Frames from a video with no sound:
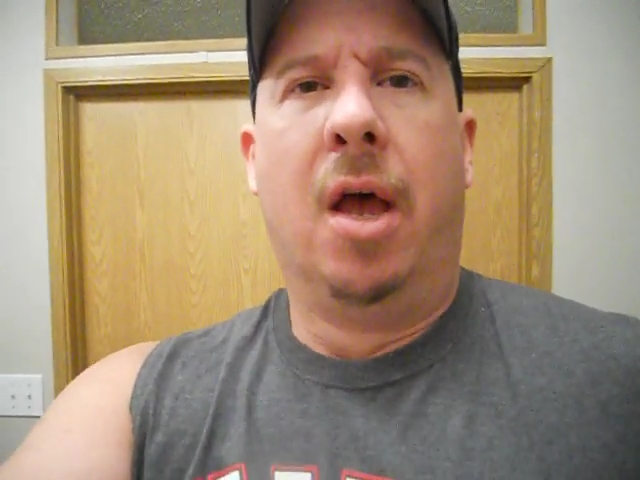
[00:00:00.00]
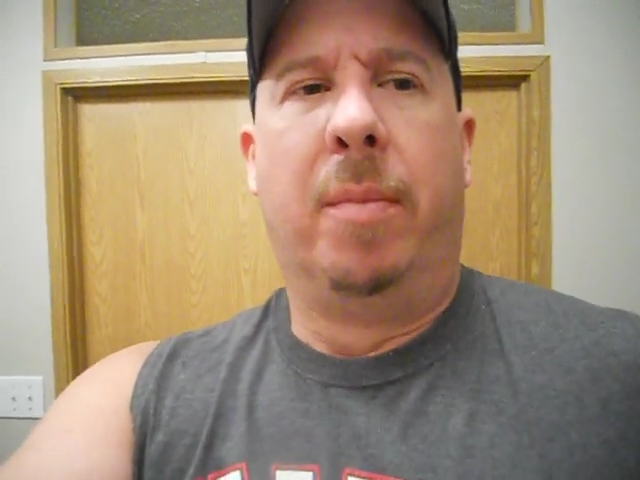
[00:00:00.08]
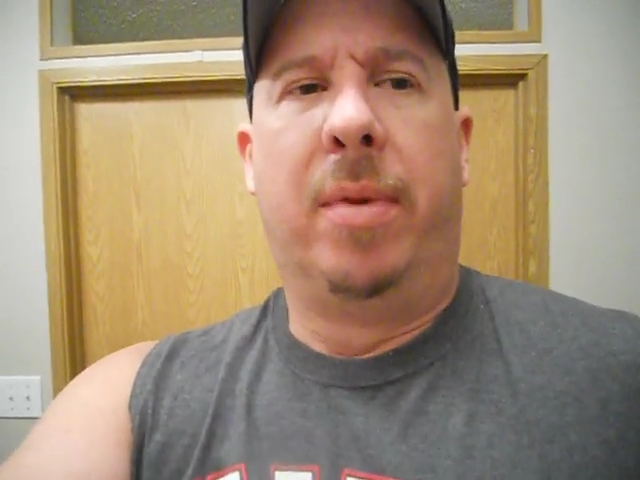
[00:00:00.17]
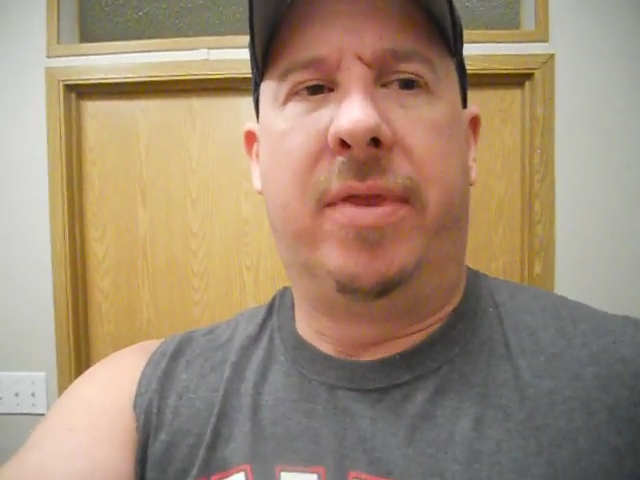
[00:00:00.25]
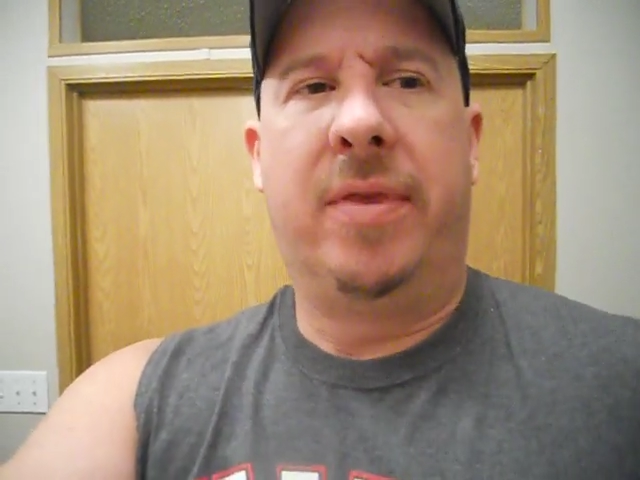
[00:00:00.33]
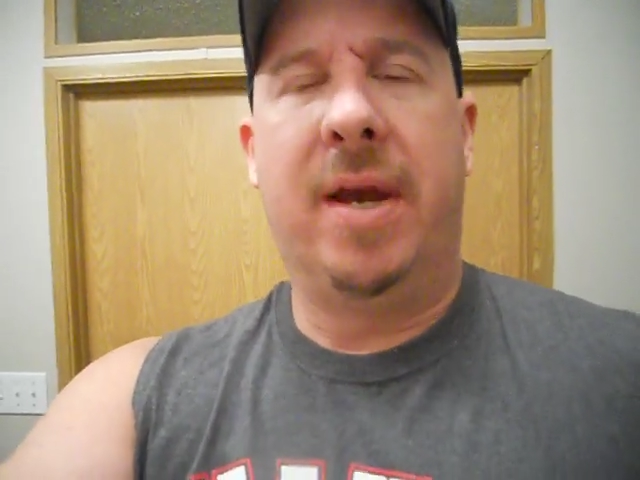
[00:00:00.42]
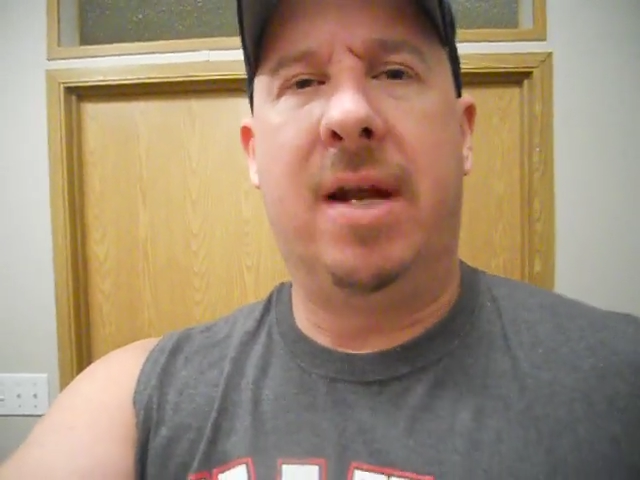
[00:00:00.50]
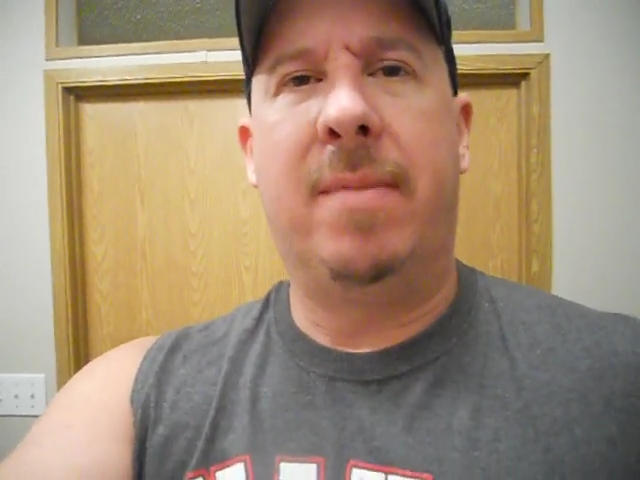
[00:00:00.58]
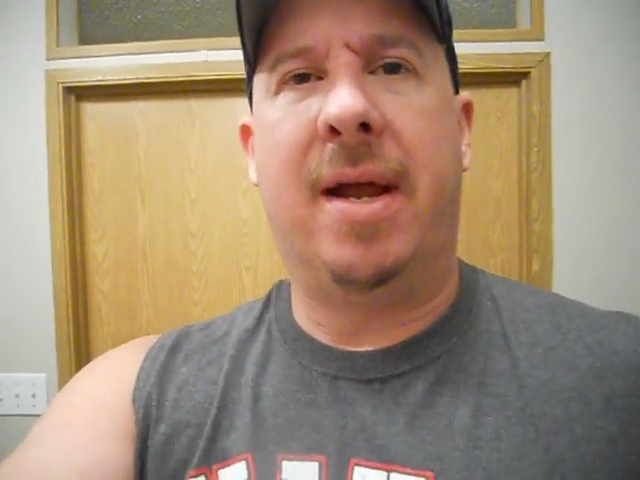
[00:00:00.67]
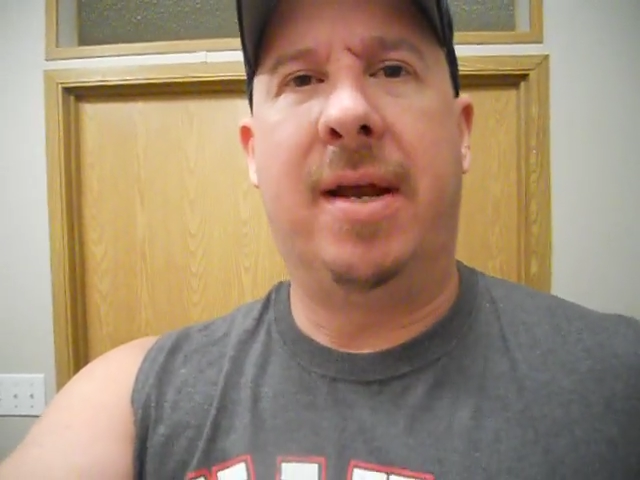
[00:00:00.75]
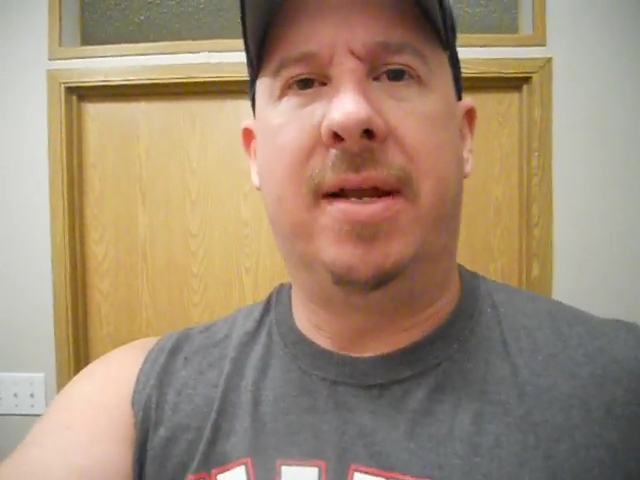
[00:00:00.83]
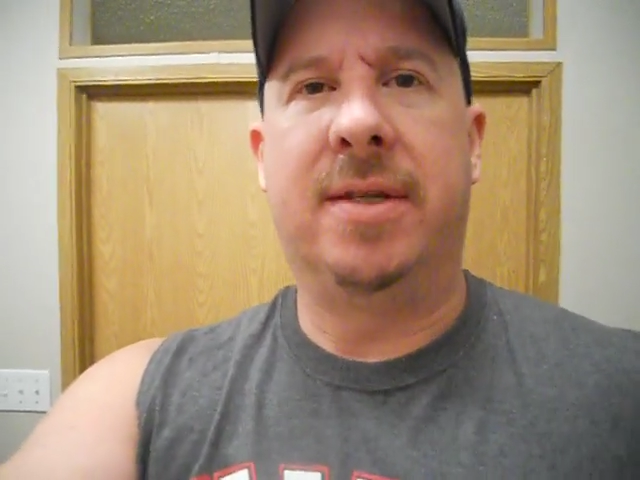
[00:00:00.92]
But the thing
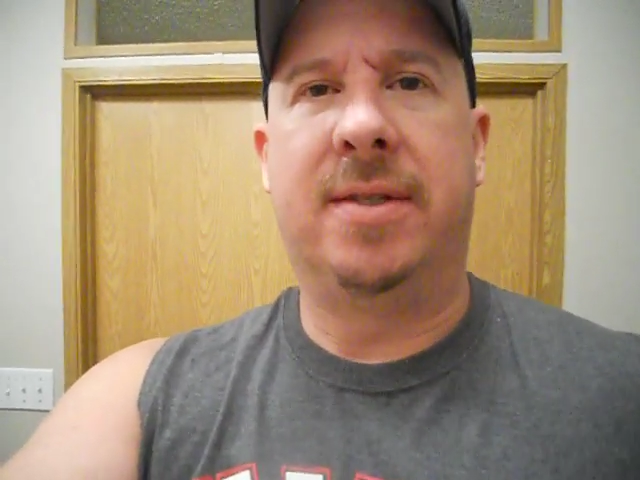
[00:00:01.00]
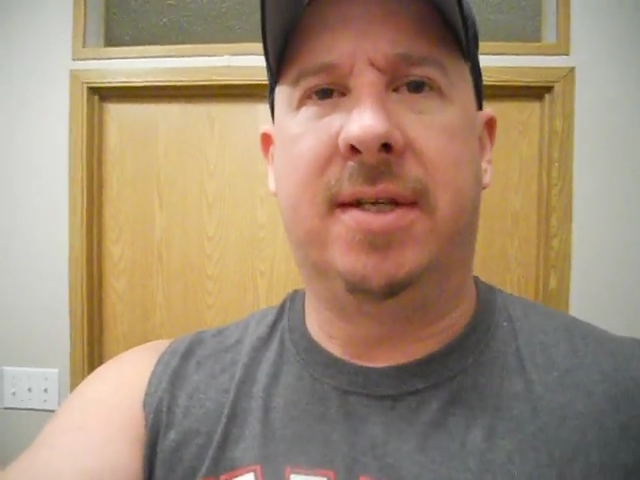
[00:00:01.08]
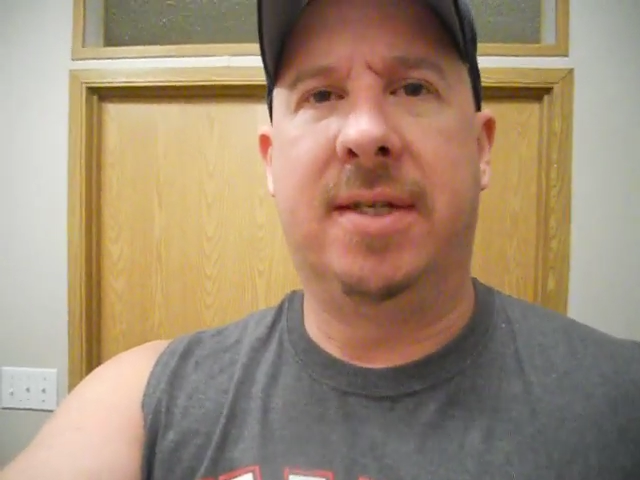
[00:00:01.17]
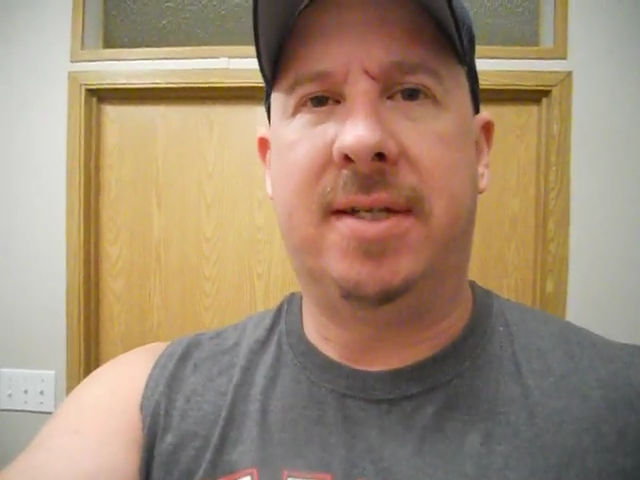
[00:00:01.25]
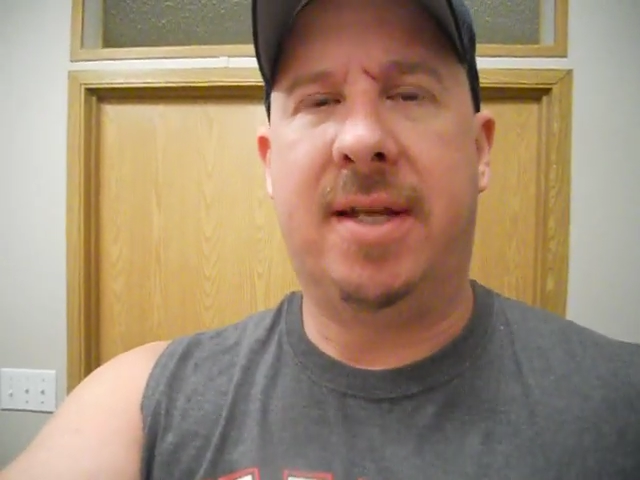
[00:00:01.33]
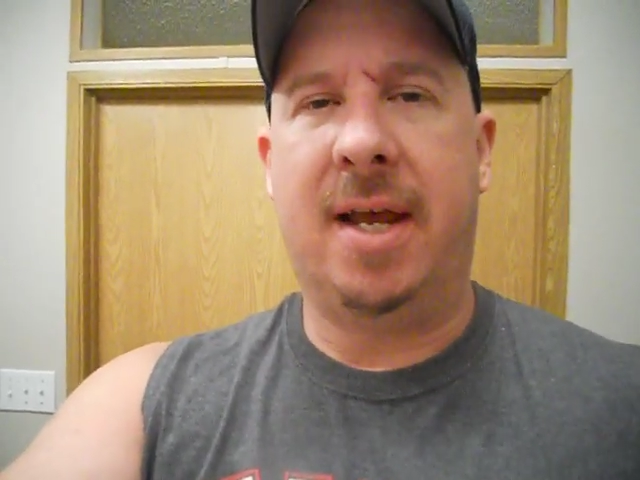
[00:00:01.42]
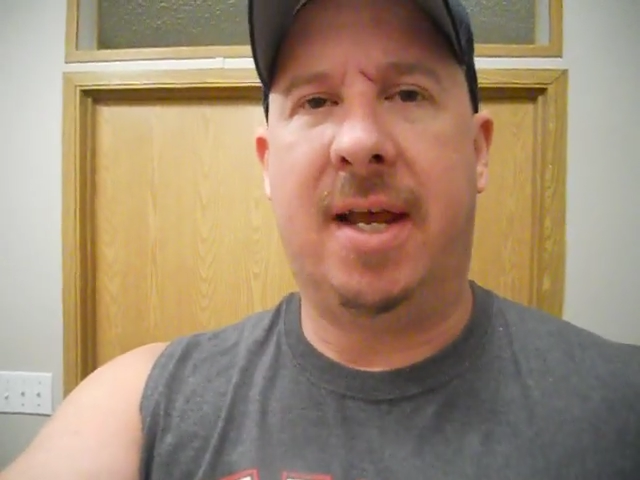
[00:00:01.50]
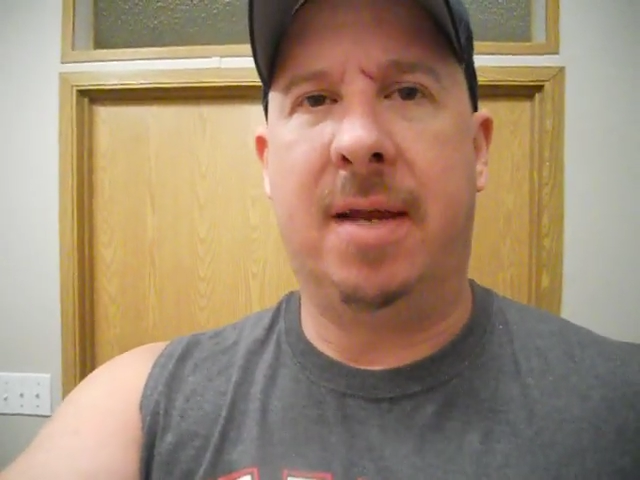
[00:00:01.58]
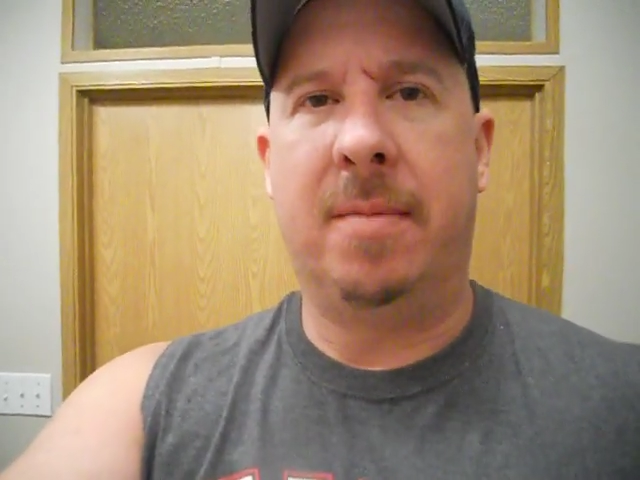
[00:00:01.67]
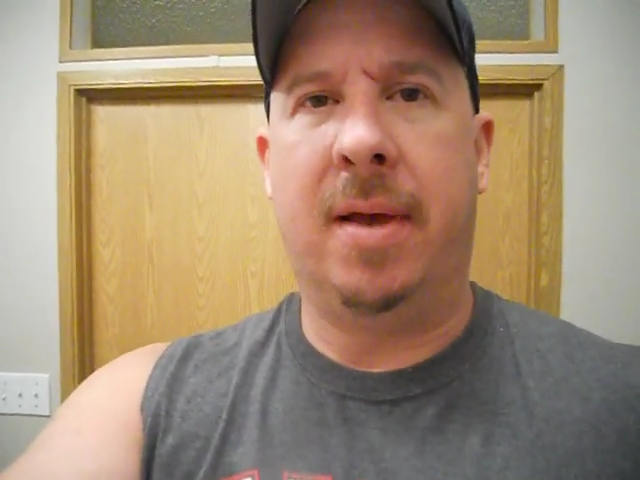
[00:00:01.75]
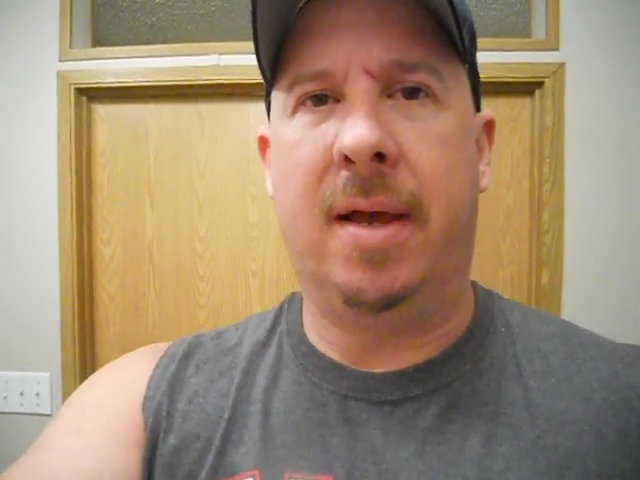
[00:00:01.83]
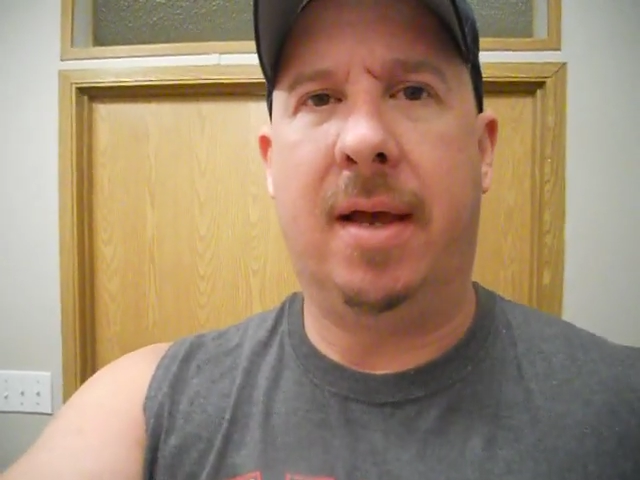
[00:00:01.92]
about it is, this time